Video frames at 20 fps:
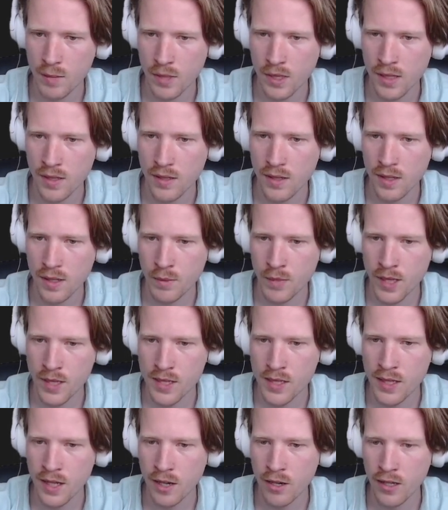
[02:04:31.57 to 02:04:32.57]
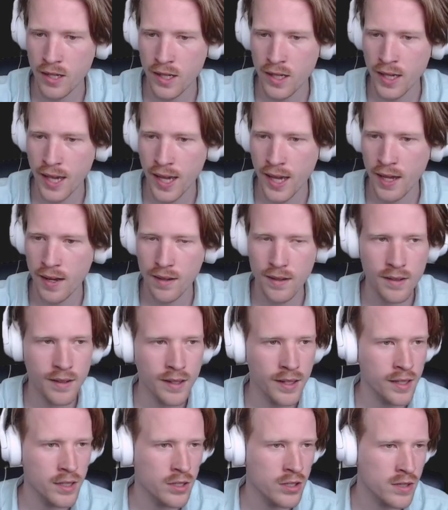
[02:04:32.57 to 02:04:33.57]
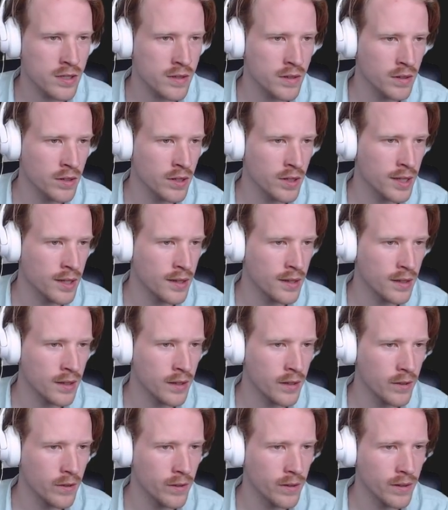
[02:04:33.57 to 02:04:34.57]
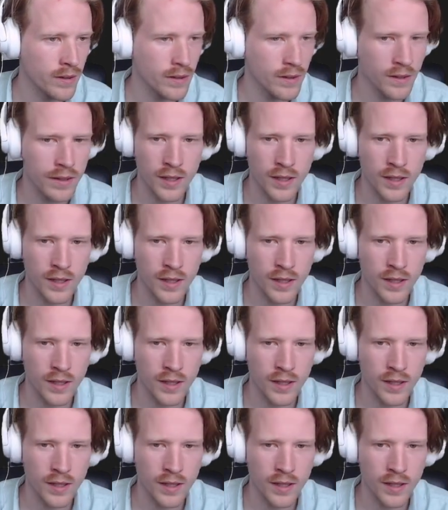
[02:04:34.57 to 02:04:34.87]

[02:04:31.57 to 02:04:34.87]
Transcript: I'm not a scaredy cat. I can just look at the code.